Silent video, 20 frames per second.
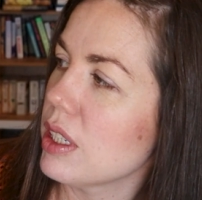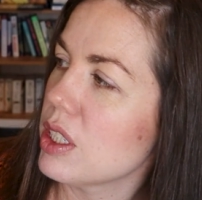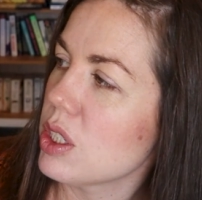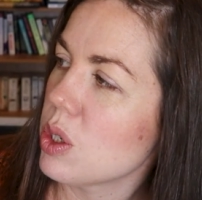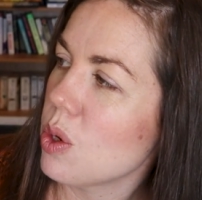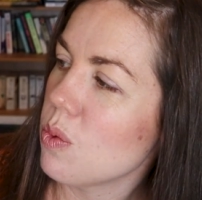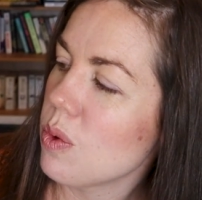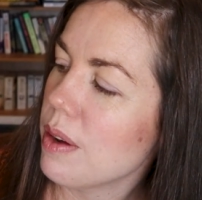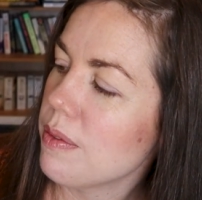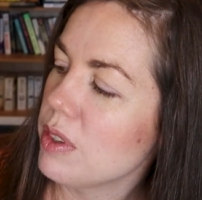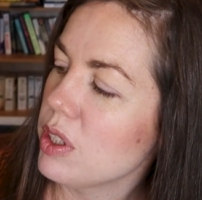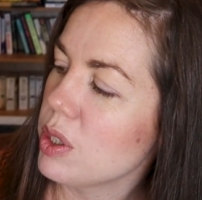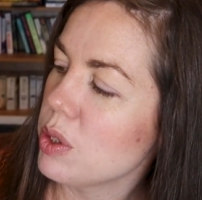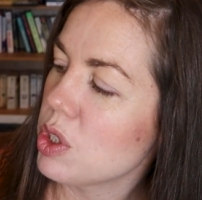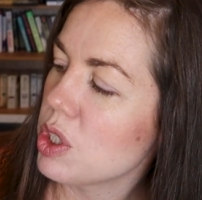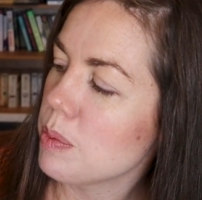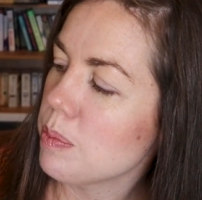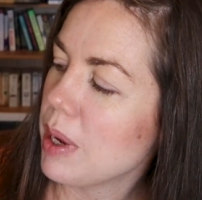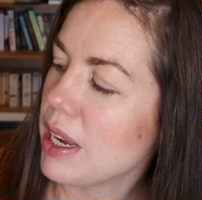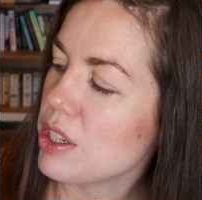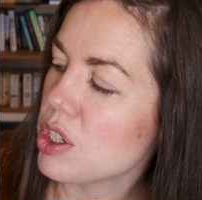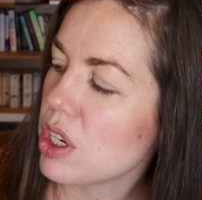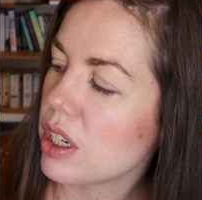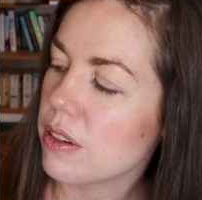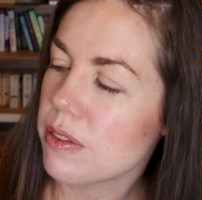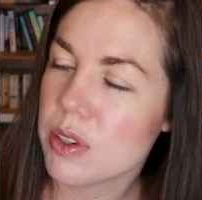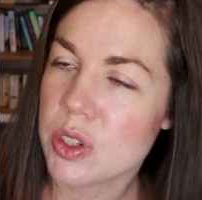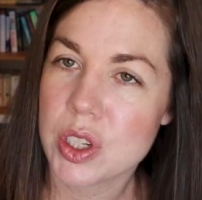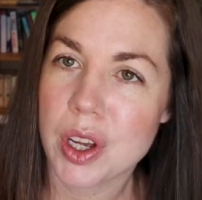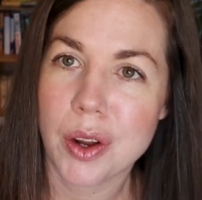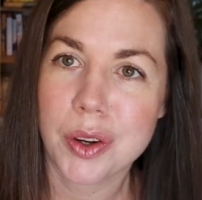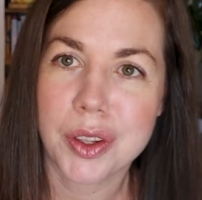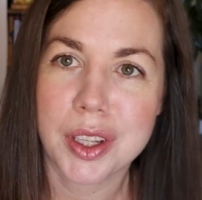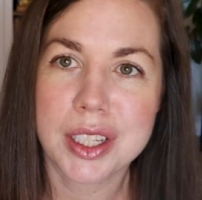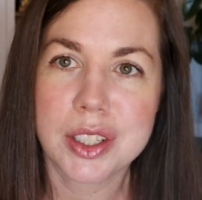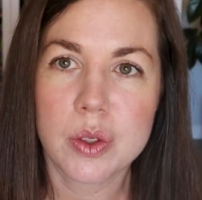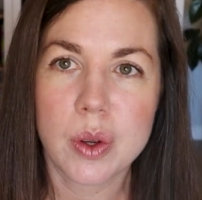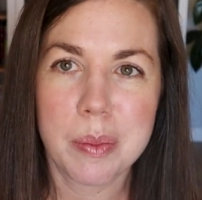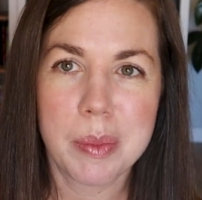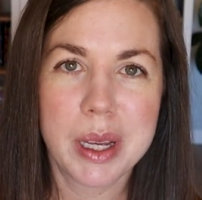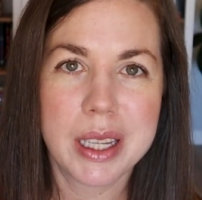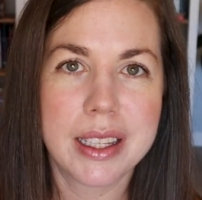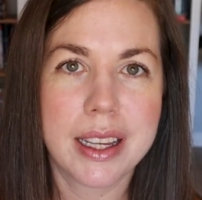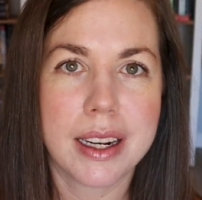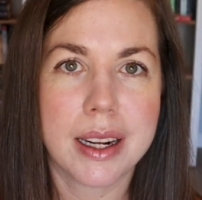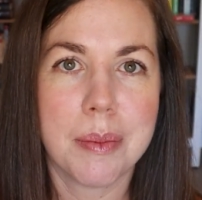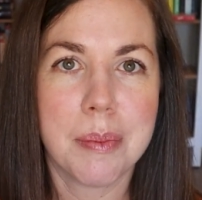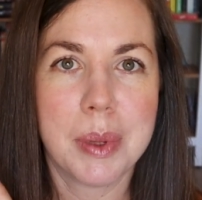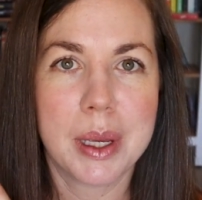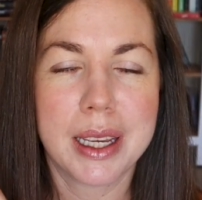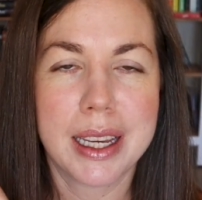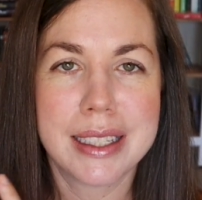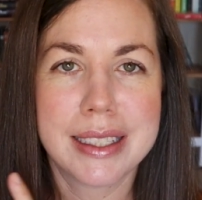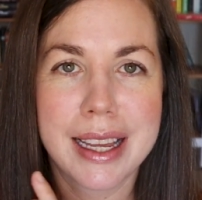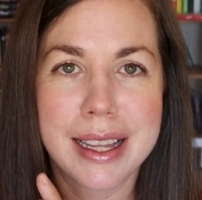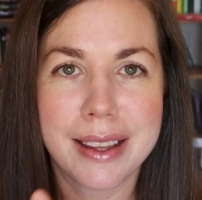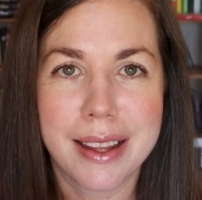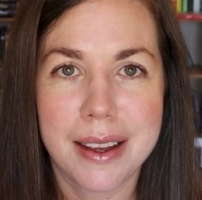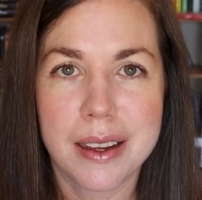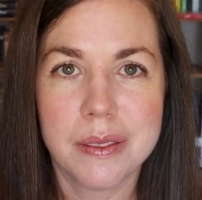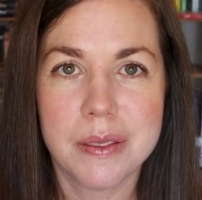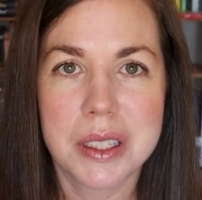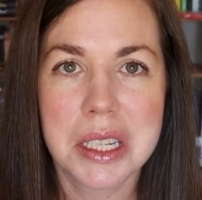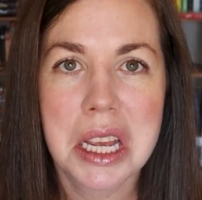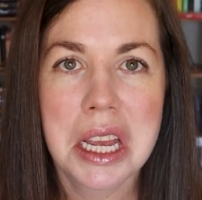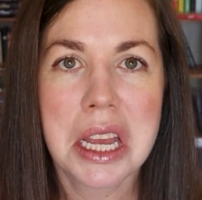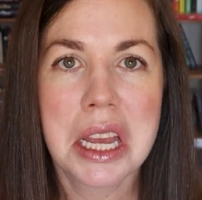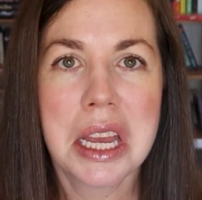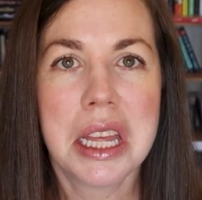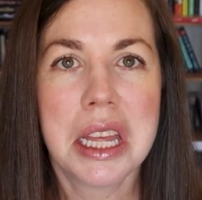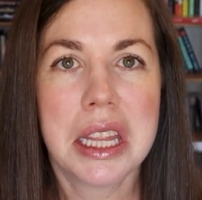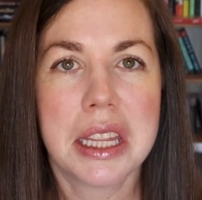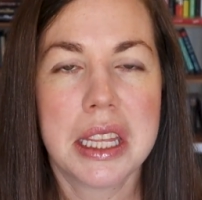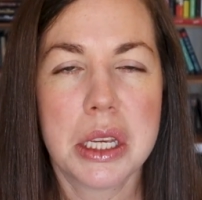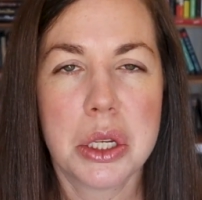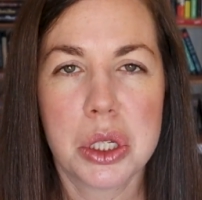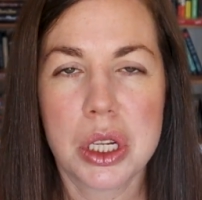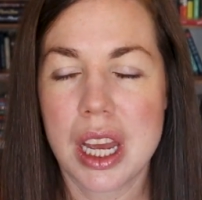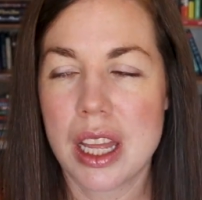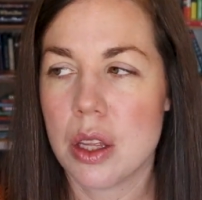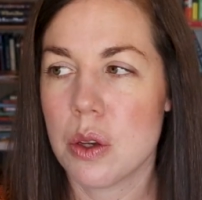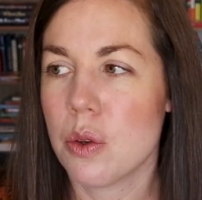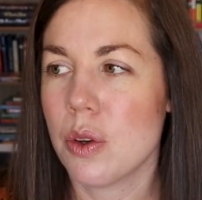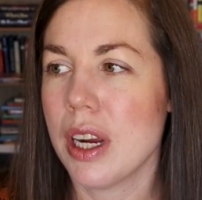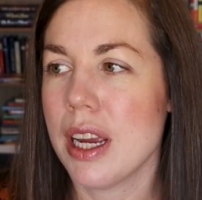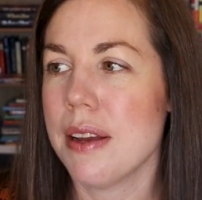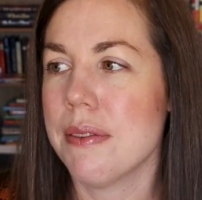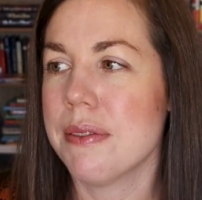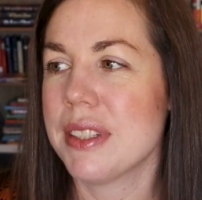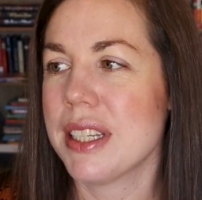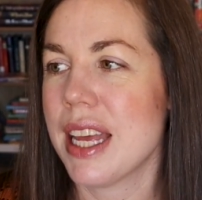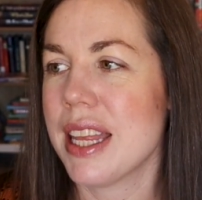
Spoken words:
So Revolution by Jennifer Donnelly. So I picked that up because I loved These Shallow Graves.